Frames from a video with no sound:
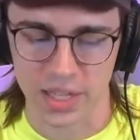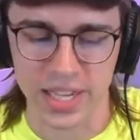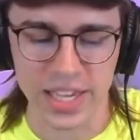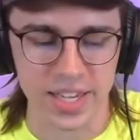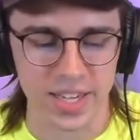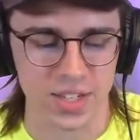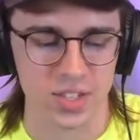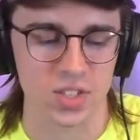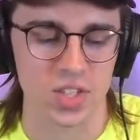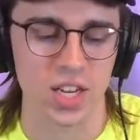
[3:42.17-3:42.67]
He
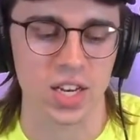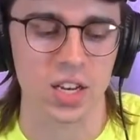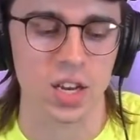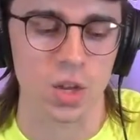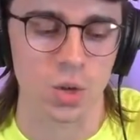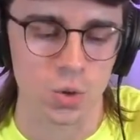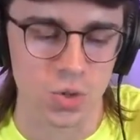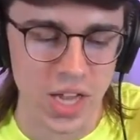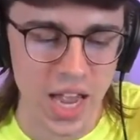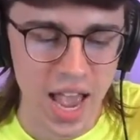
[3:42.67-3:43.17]

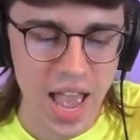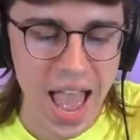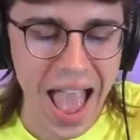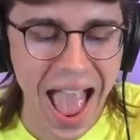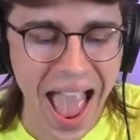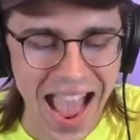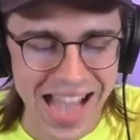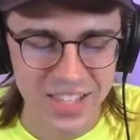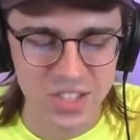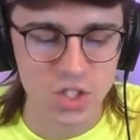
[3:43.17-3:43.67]
continues,
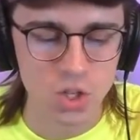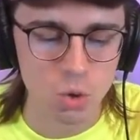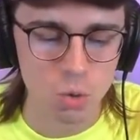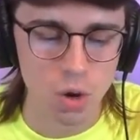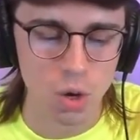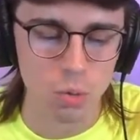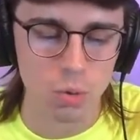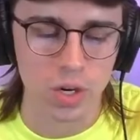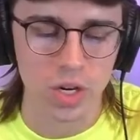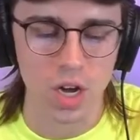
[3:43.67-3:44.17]
as you
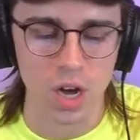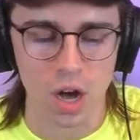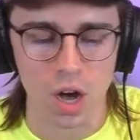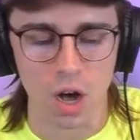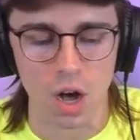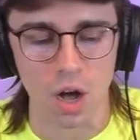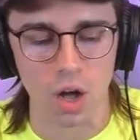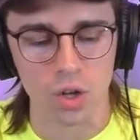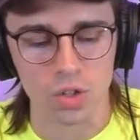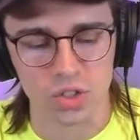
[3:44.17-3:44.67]
will
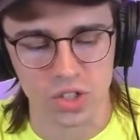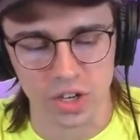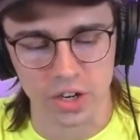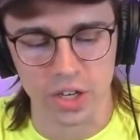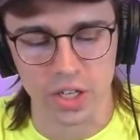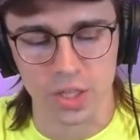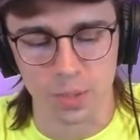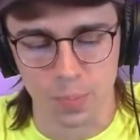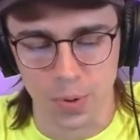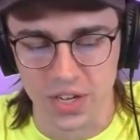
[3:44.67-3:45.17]
recall,
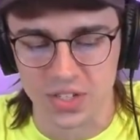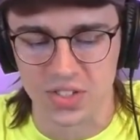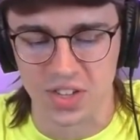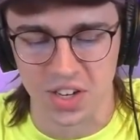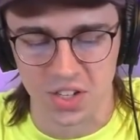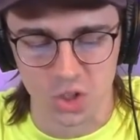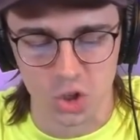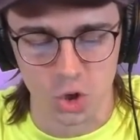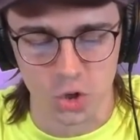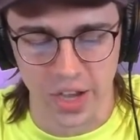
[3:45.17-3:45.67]
during the
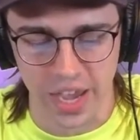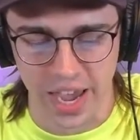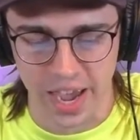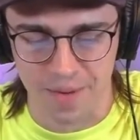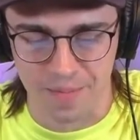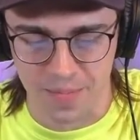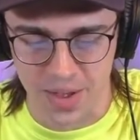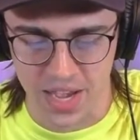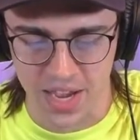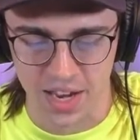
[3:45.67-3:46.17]
presidential
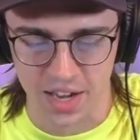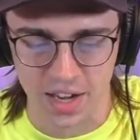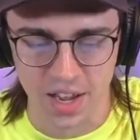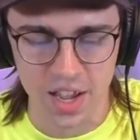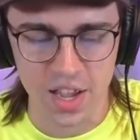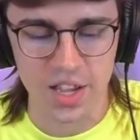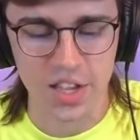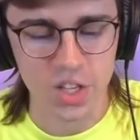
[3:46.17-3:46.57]
campaign,